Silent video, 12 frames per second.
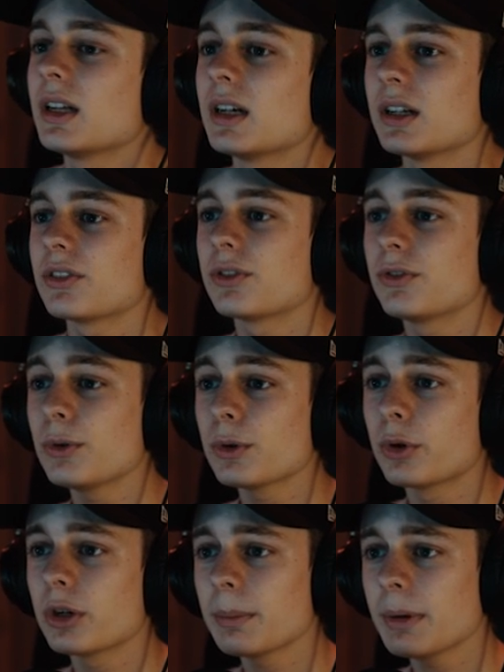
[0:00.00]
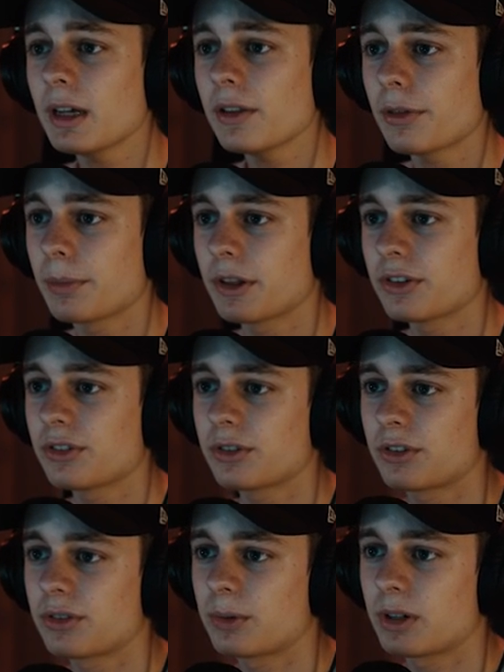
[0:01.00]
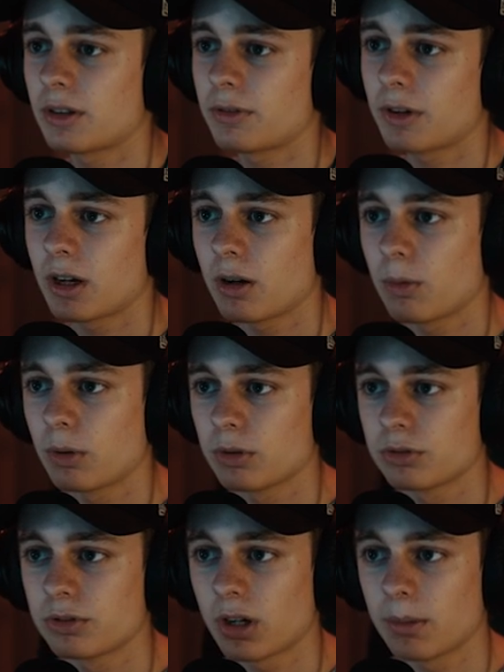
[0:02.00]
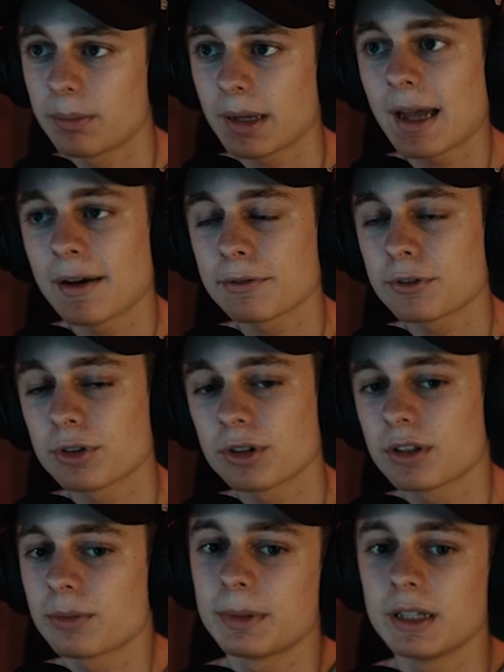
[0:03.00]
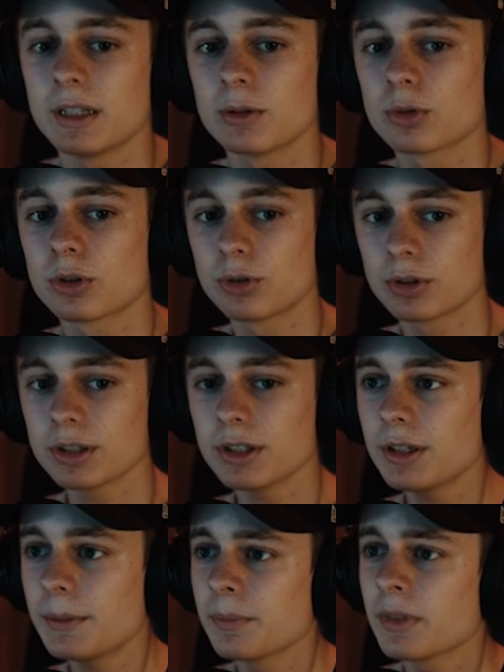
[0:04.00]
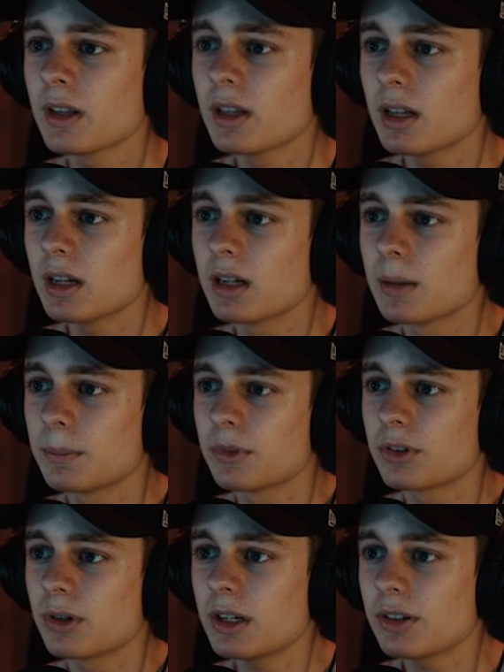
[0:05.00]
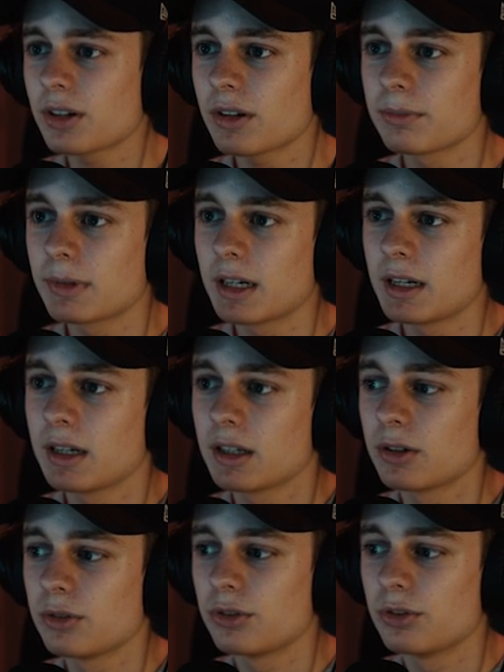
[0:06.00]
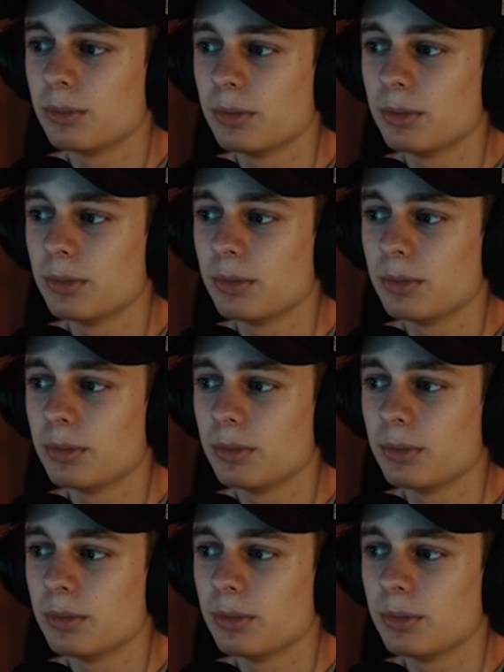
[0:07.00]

Uh, so for recording path, this is just where the file will dump after it's been recorded. Um, so I just have mine go to